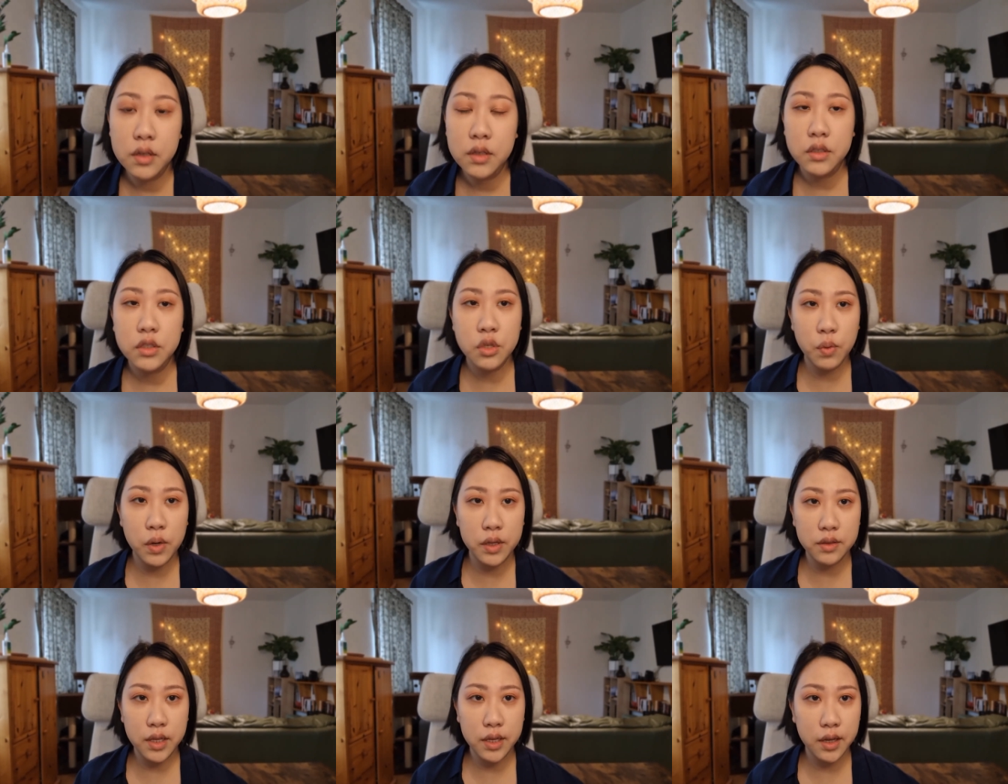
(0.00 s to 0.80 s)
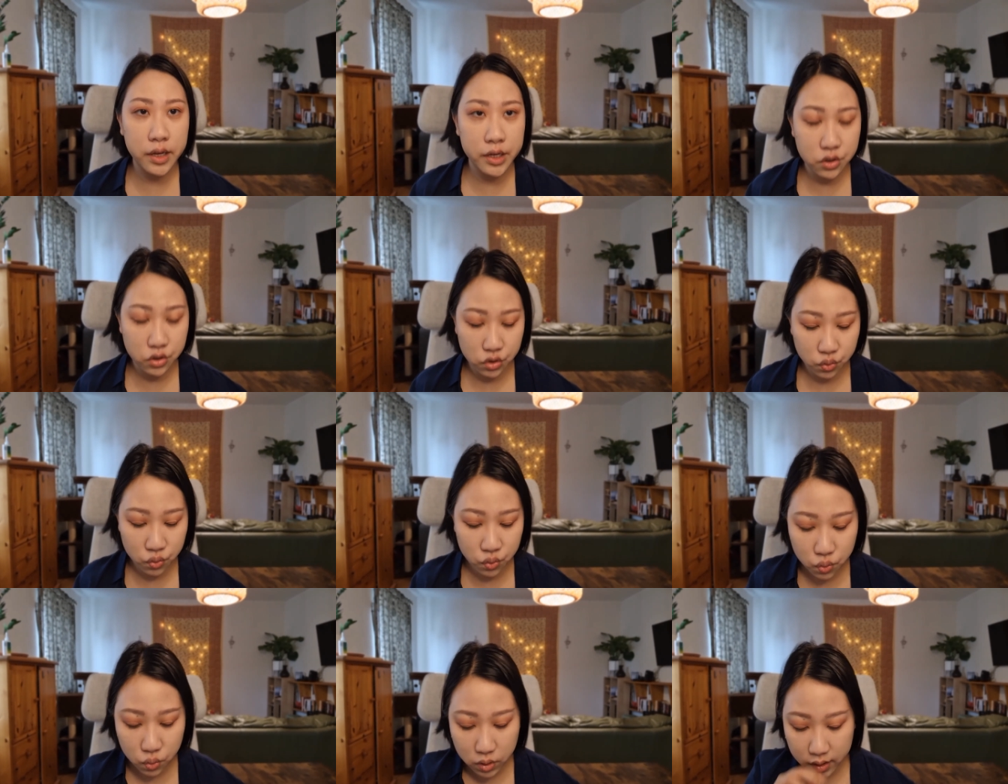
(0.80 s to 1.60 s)
So one thing
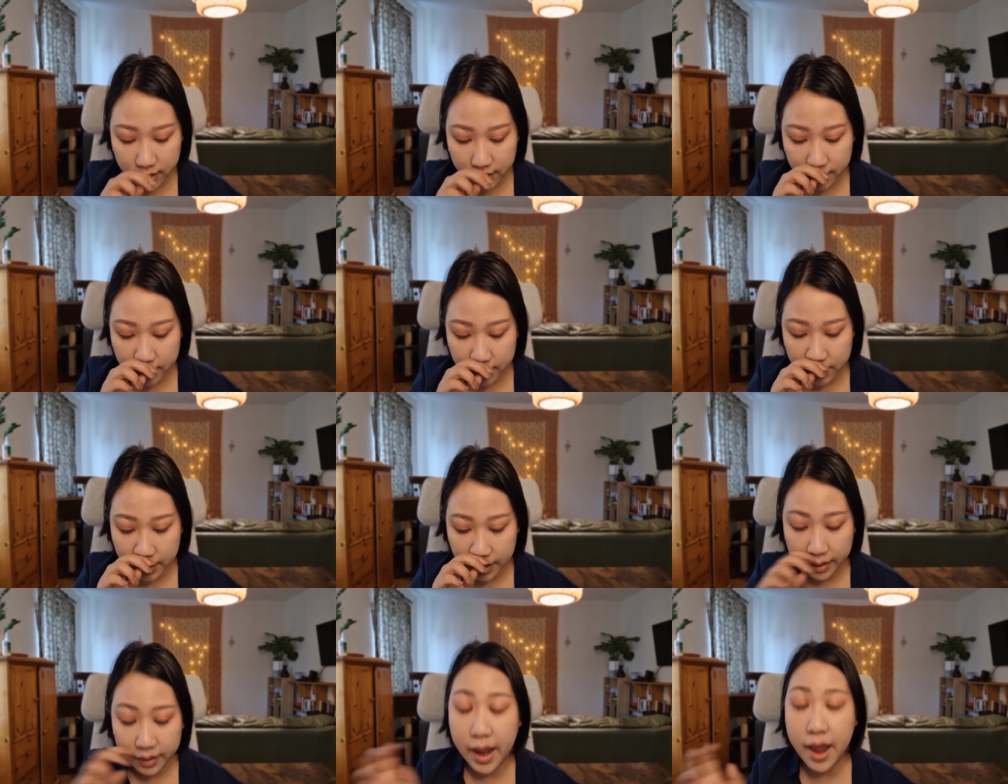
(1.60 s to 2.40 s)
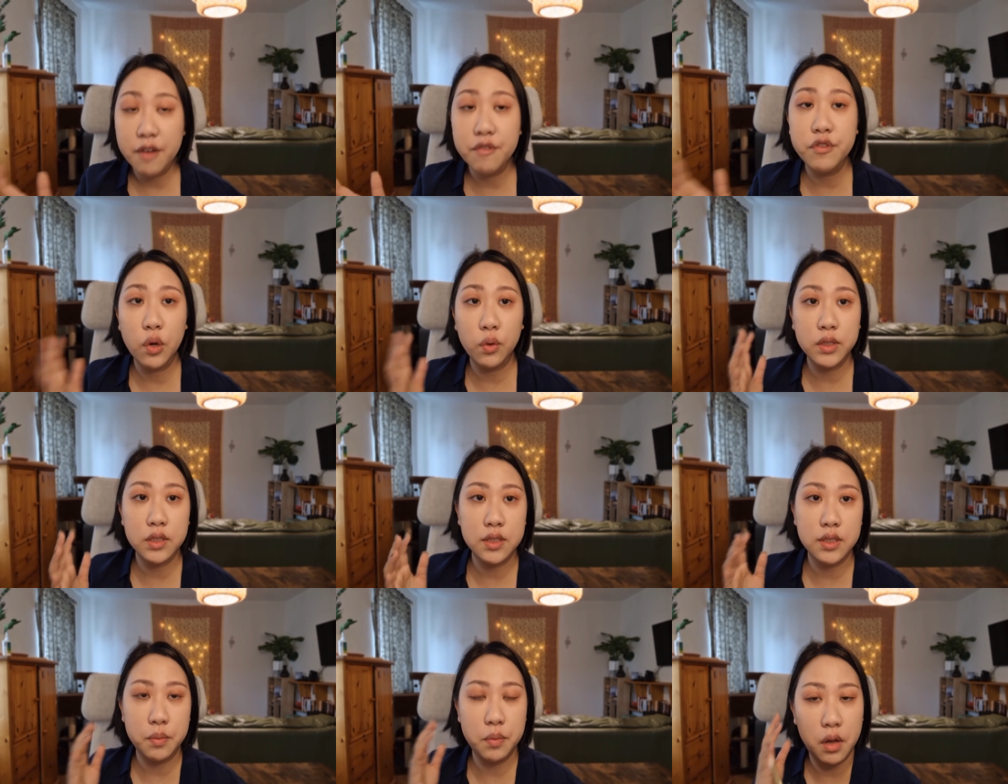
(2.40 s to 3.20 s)
I have
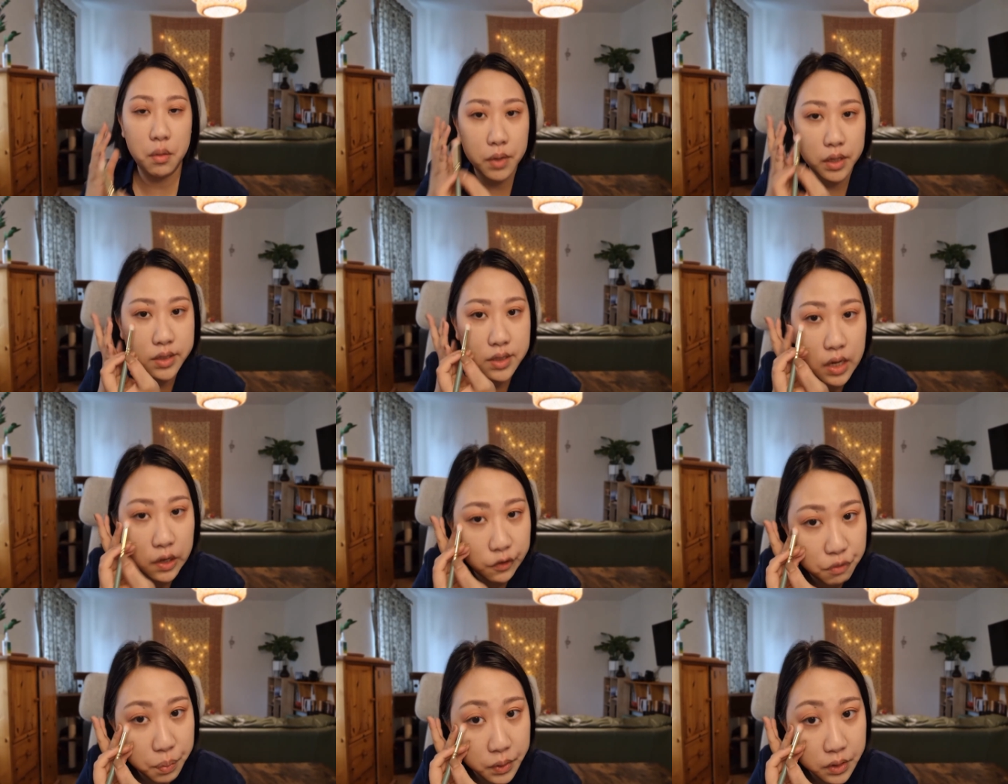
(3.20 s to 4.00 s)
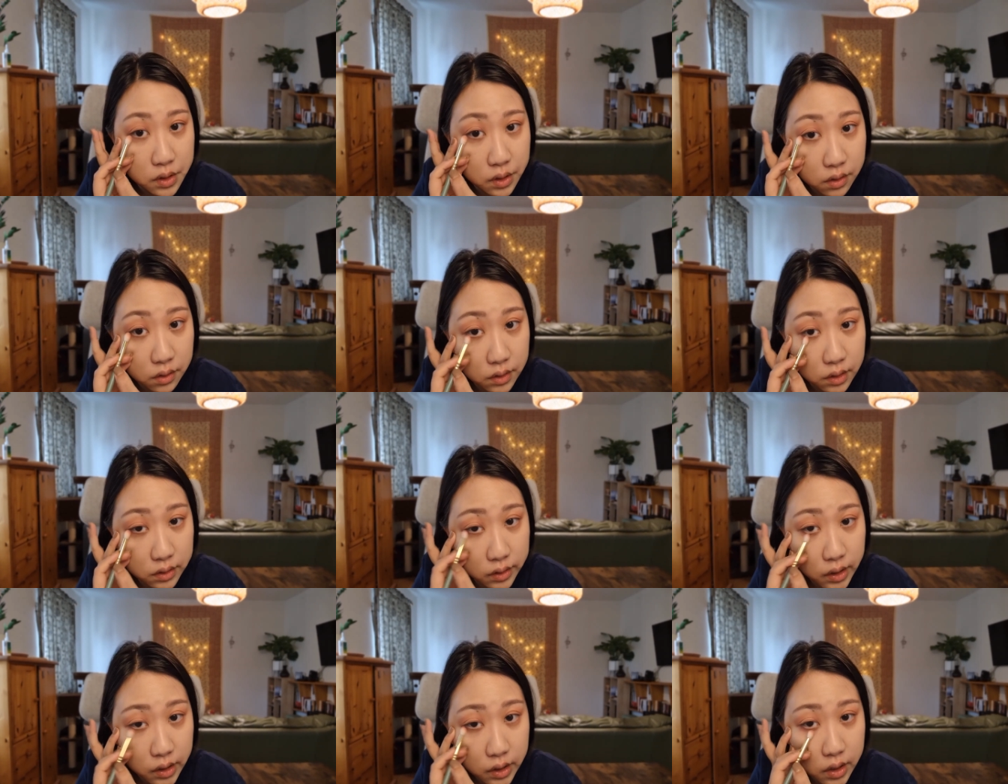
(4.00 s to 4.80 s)
noticed about myself
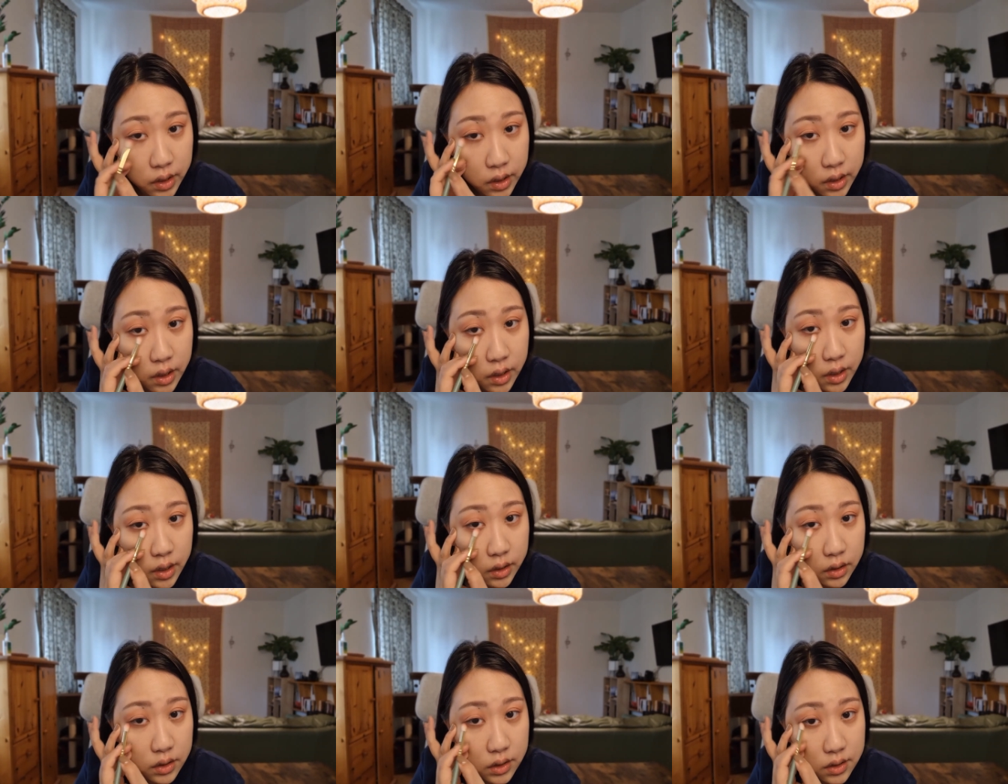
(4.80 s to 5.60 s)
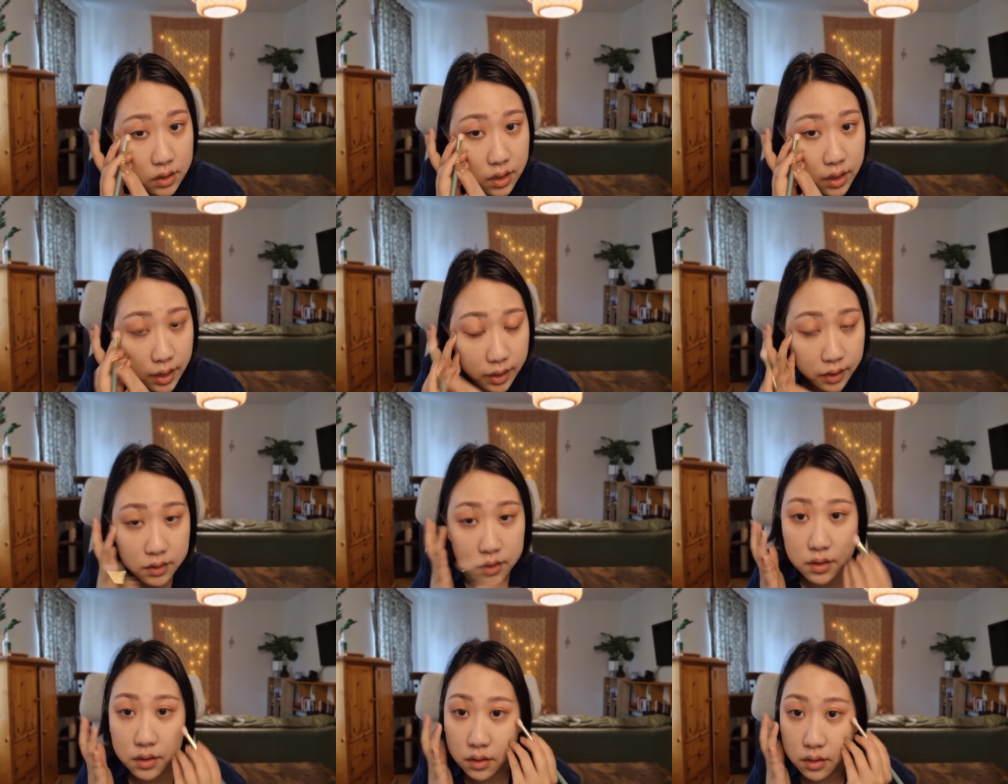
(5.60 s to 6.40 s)
particularly, is
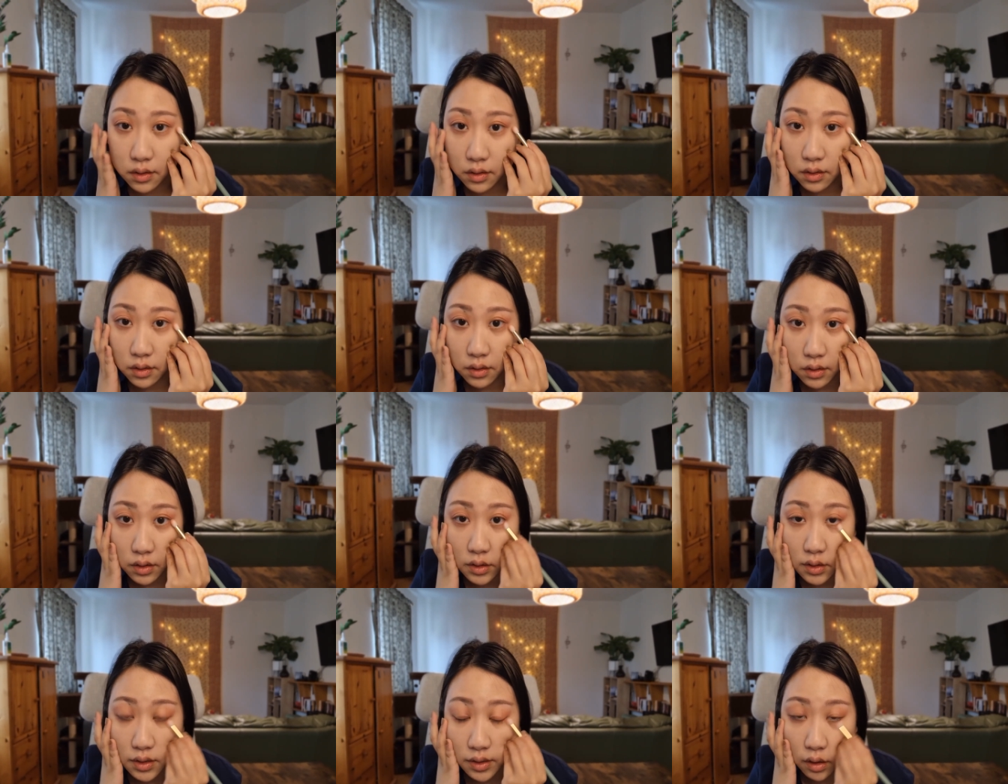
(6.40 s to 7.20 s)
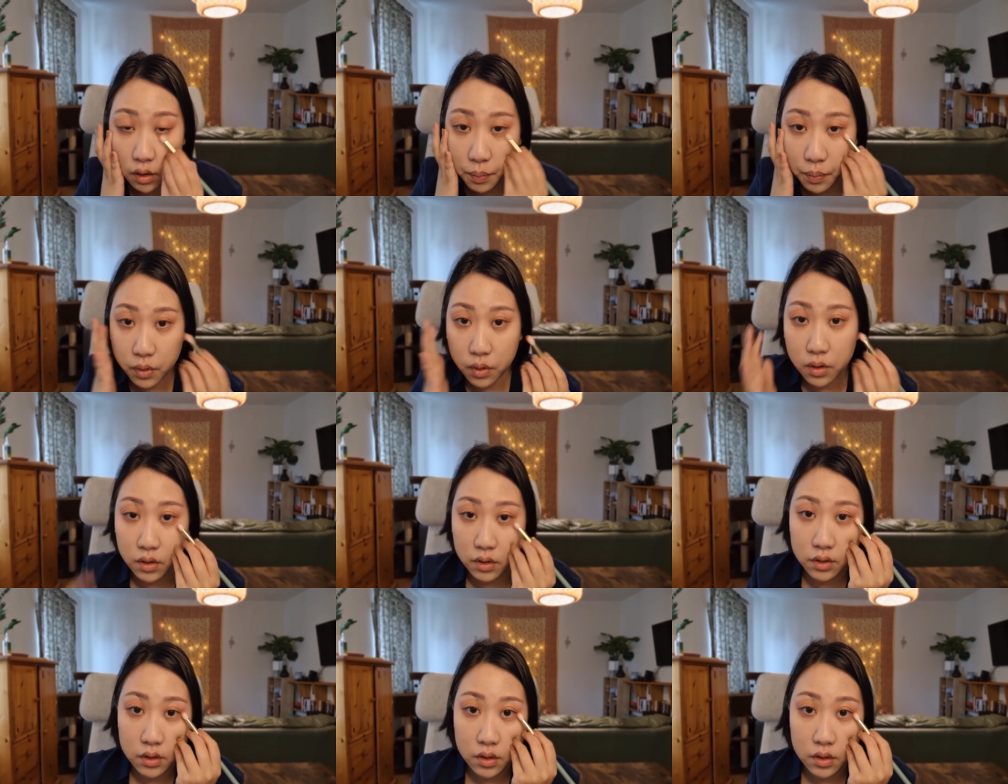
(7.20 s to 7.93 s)
that in Singapore,